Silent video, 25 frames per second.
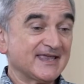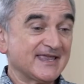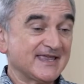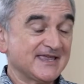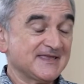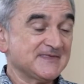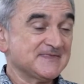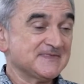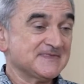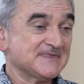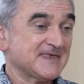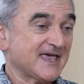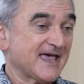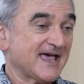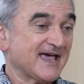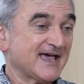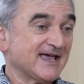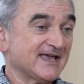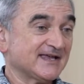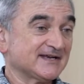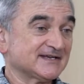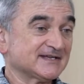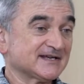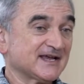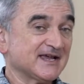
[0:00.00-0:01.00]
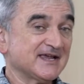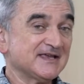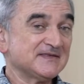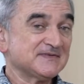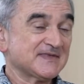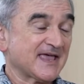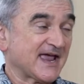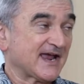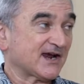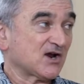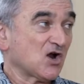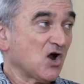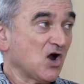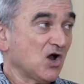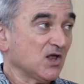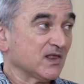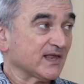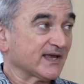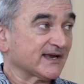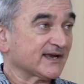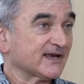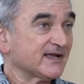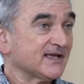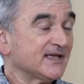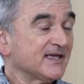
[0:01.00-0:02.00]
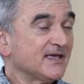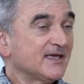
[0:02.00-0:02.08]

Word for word: in that in that calling.